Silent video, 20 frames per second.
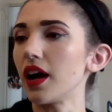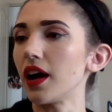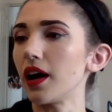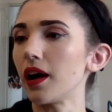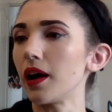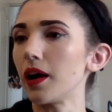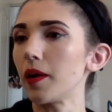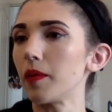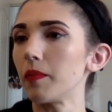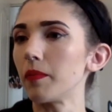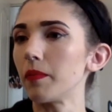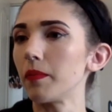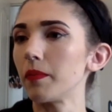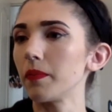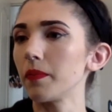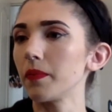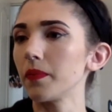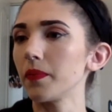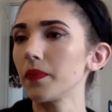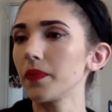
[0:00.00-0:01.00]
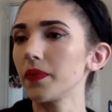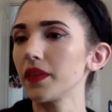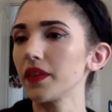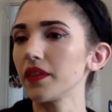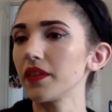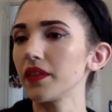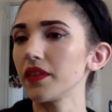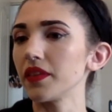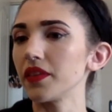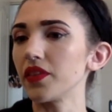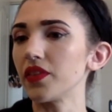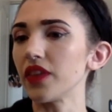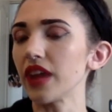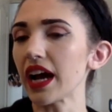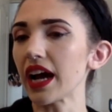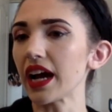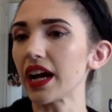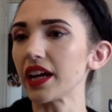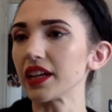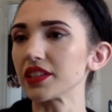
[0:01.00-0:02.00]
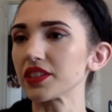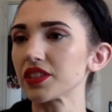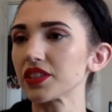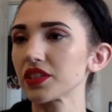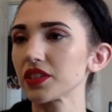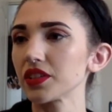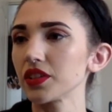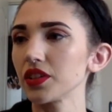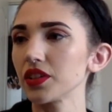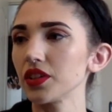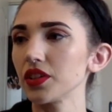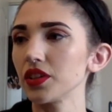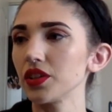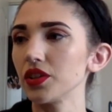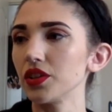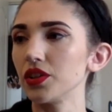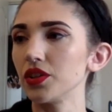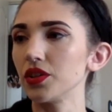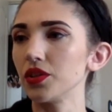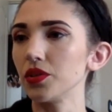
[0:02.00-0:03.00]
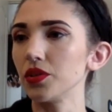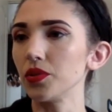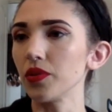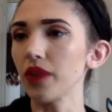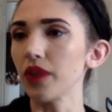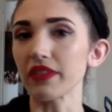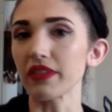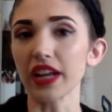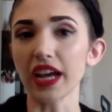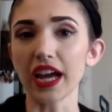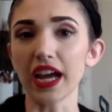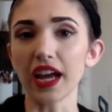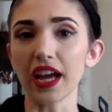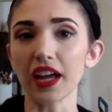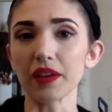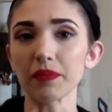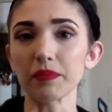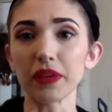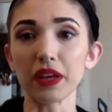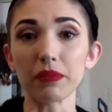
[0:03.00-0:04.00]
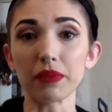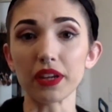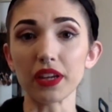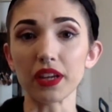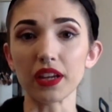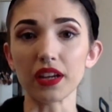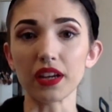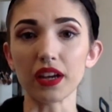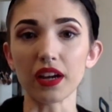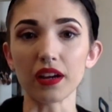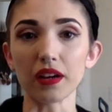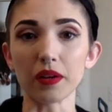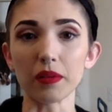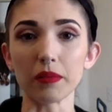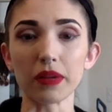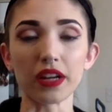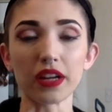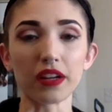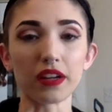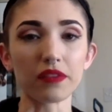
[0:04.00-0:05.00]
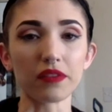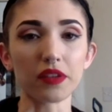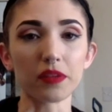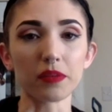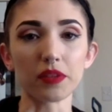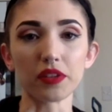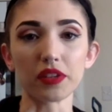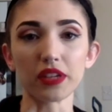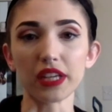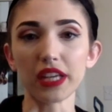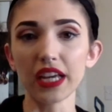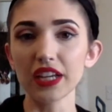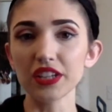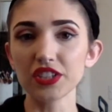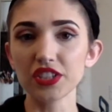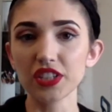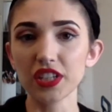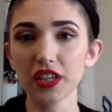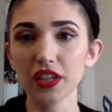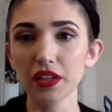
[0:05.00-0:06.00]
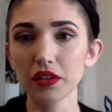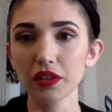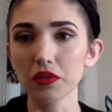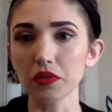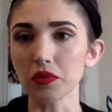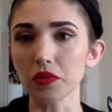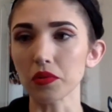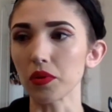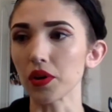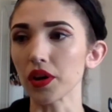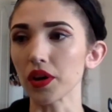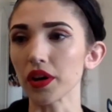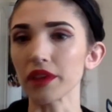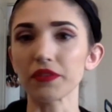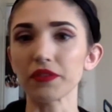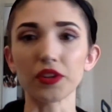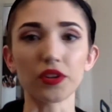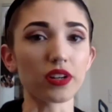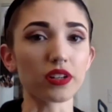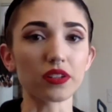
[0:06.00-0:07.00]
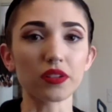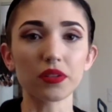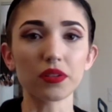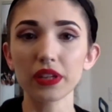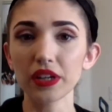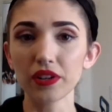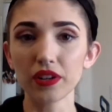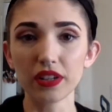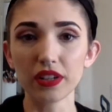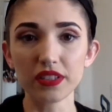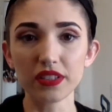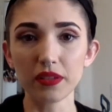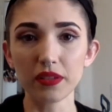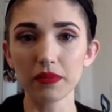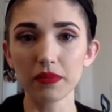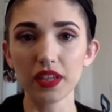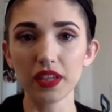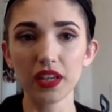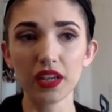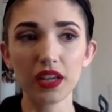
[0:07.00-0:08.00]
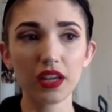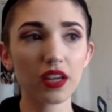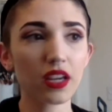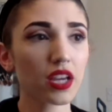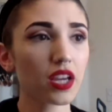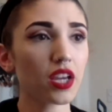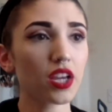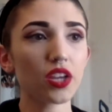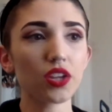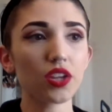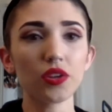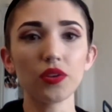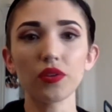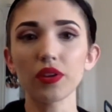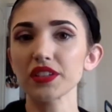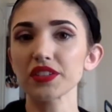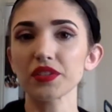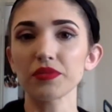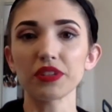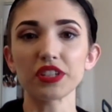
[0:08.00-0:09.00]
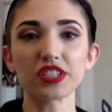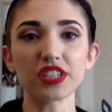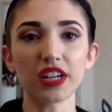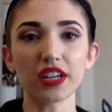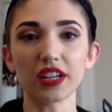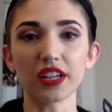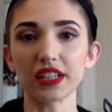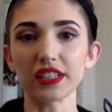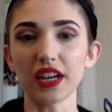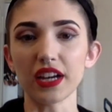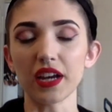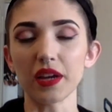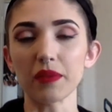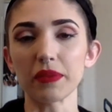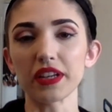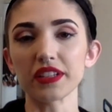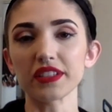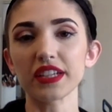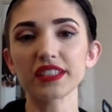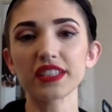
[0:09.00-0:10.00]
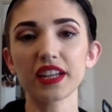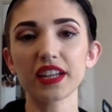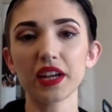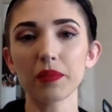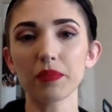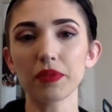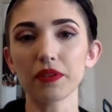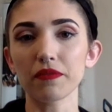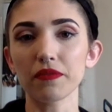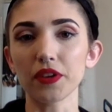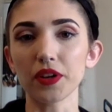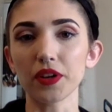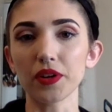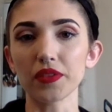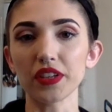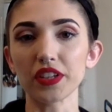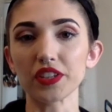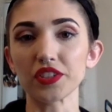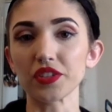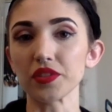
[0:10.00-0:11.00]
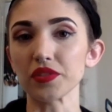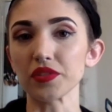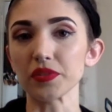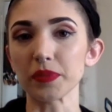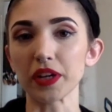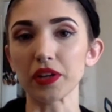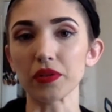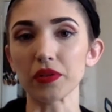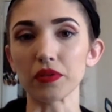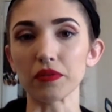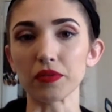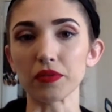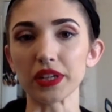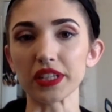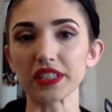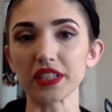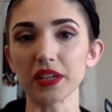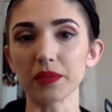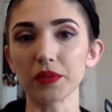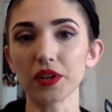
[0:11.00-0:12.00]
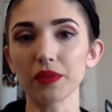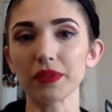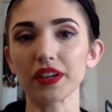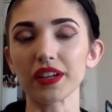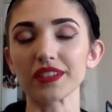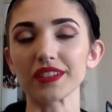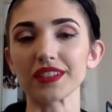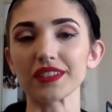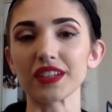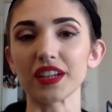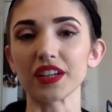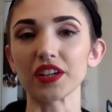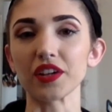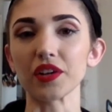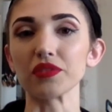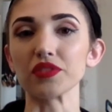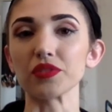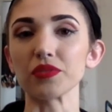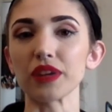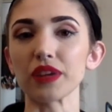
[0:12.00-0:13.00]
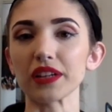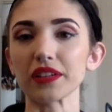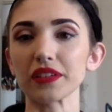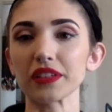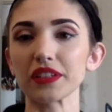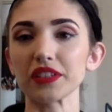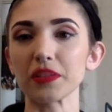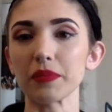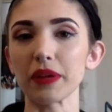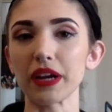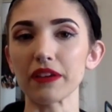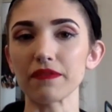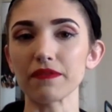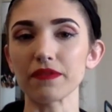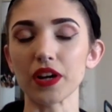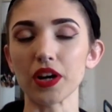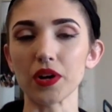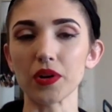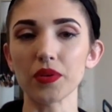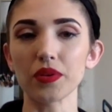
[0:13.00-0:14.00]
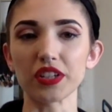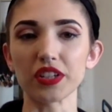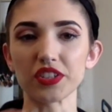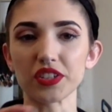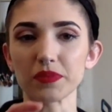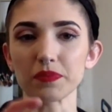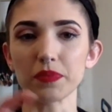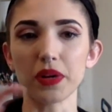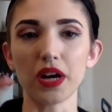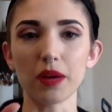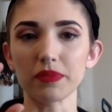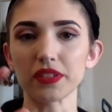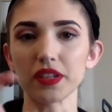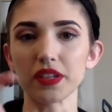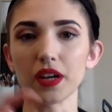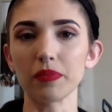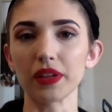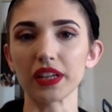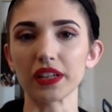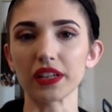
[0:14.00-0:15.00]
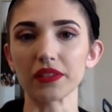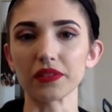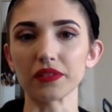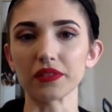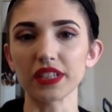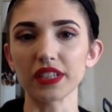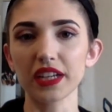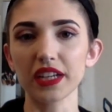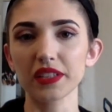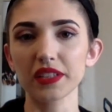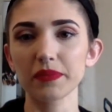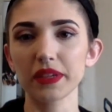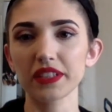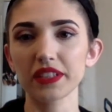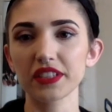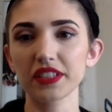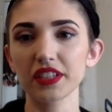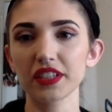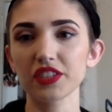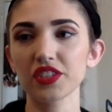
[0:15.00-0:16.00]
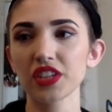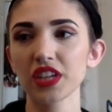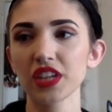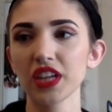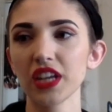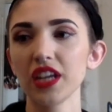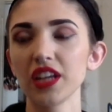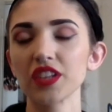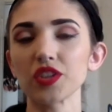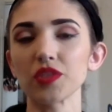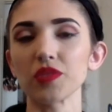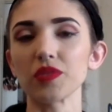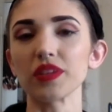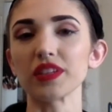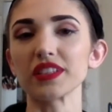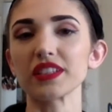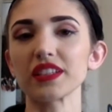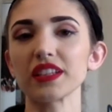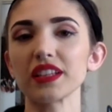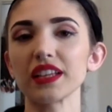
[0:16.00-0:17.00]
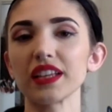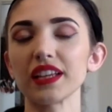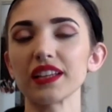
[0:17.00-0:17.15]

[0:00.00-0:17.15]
that you haven't had maybe enough communication, or if you're unclear on something, you guys can reach out anytime. As I said, I prefer that you use my Google Voice number because it's going to go directly to my phone. It just pops up like a little text message. So it's